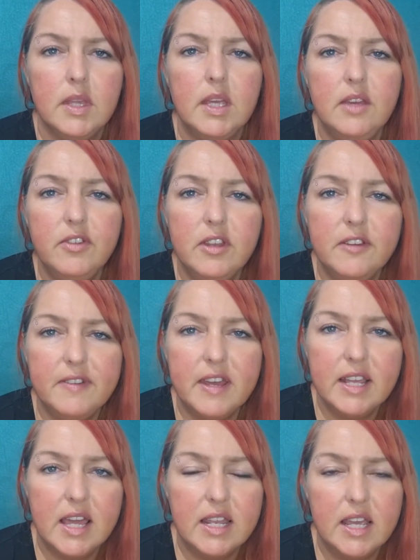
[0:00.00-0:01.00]
Even if I
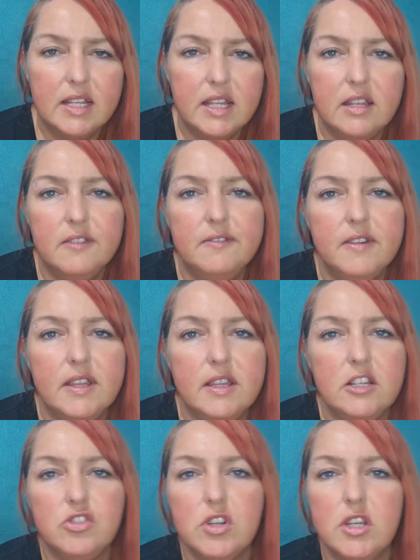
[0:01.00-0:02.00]
can't identify
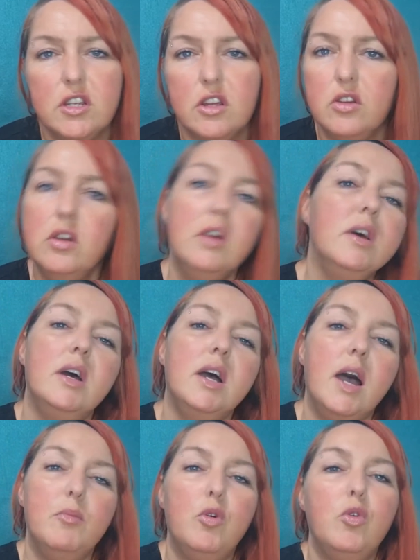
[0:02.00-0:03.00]
these right now,
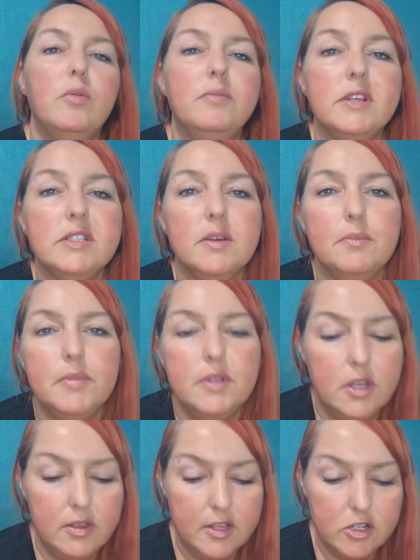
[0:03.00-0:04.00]
I'm hoping that
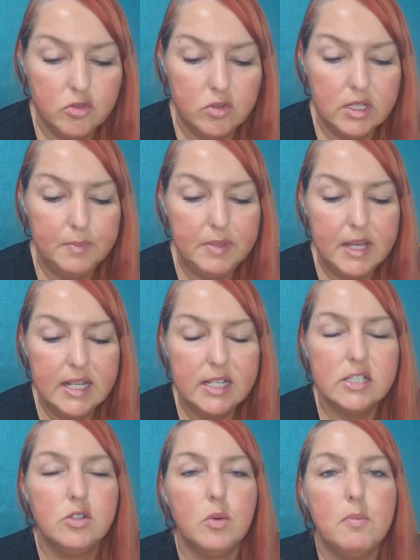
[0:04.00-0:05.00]
somebody out there is going to be a
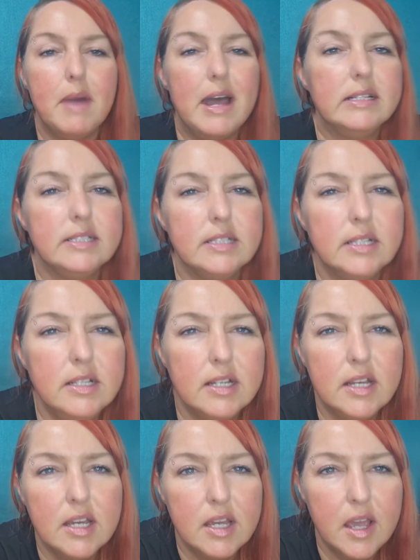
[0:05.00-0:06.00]
crystal master
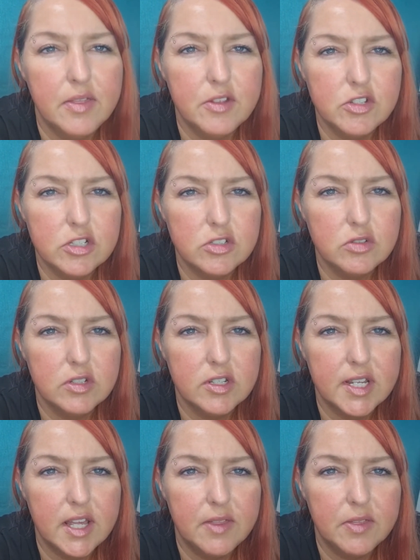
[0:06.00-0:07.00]
and they're just going to
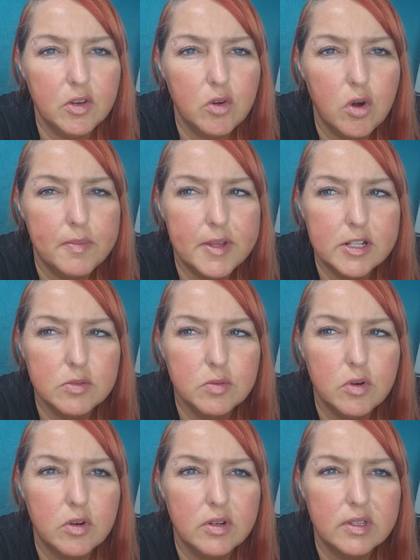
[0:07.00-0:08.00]
write in the comments
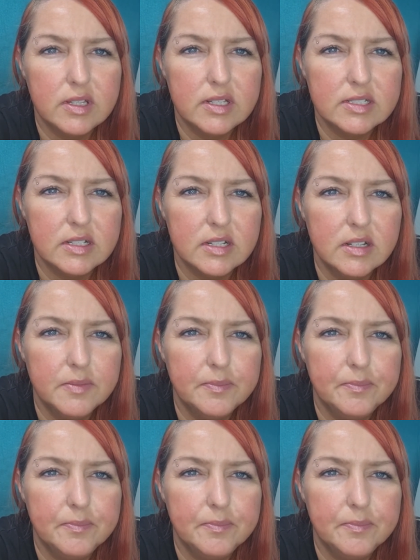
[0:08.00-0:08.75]
what all of these are.